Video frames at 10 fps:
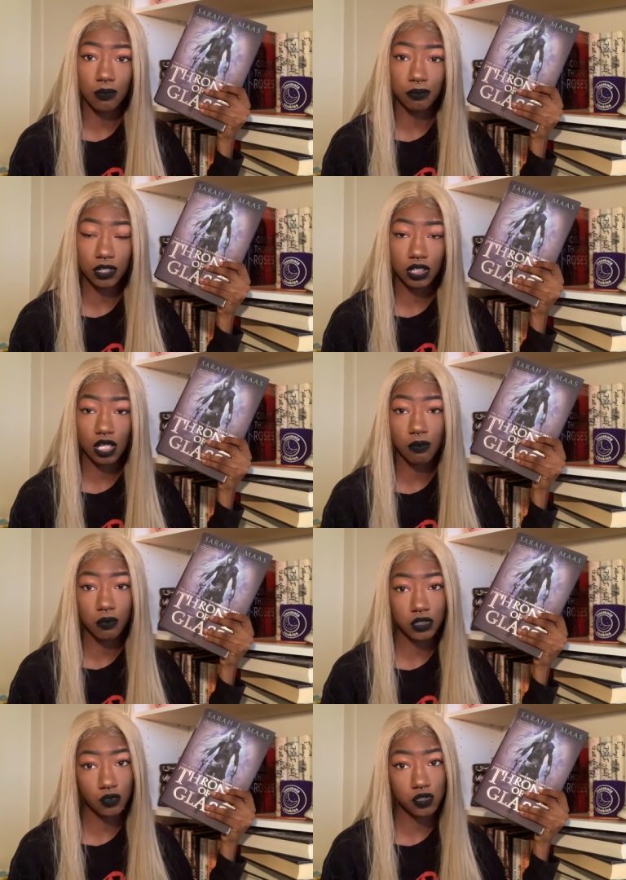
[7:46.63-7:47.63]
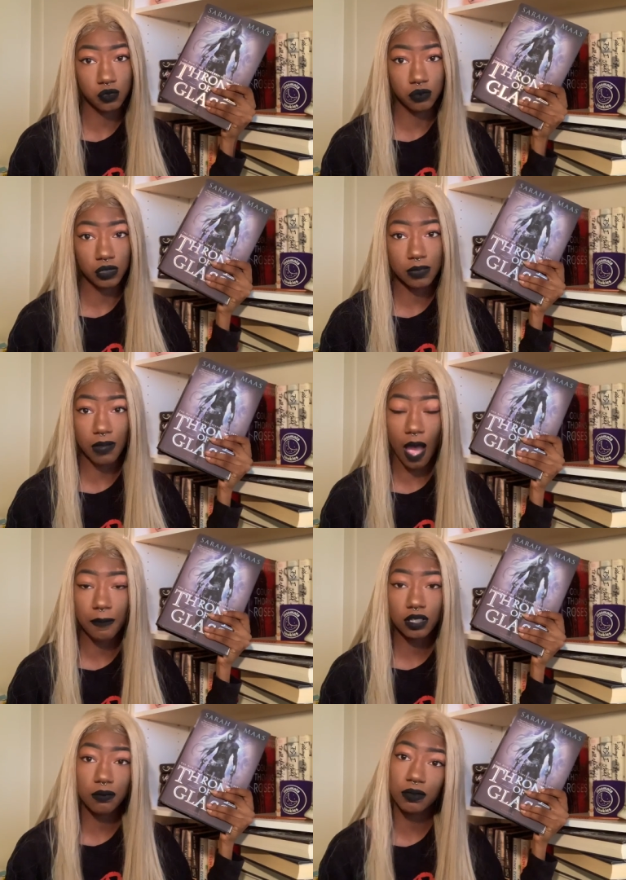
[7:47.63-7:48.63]
book club, what we do is we read
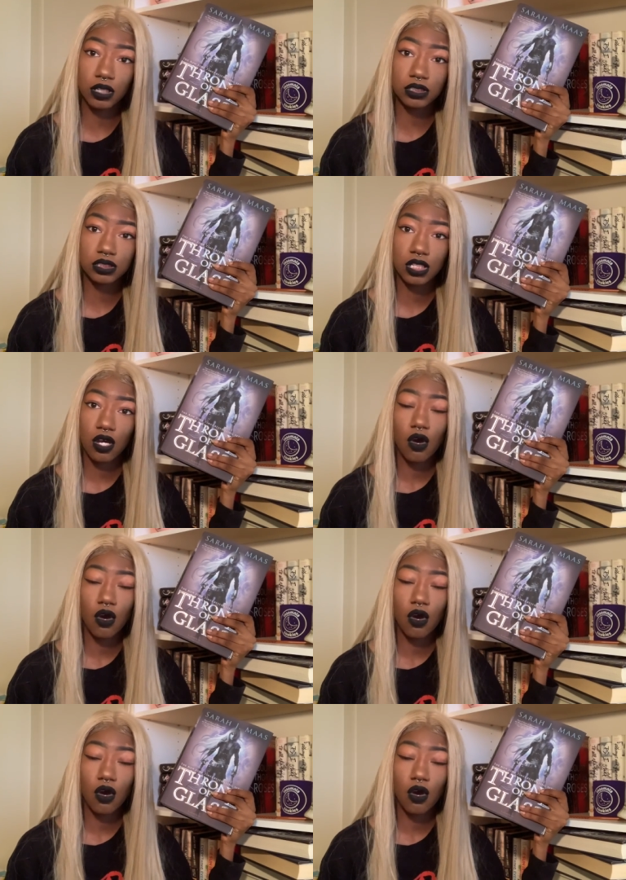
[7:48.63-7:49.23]
popular books